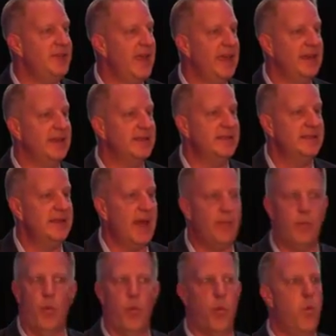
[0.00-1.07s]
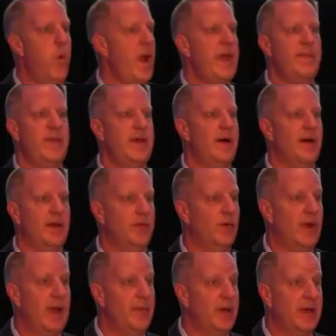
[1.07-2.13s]
taken a step way beyond
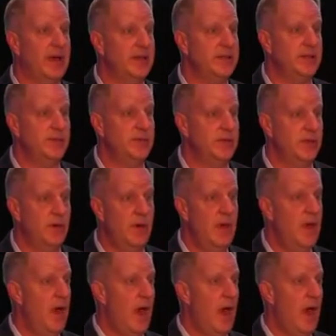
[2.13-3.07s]
what I'm accustomed to.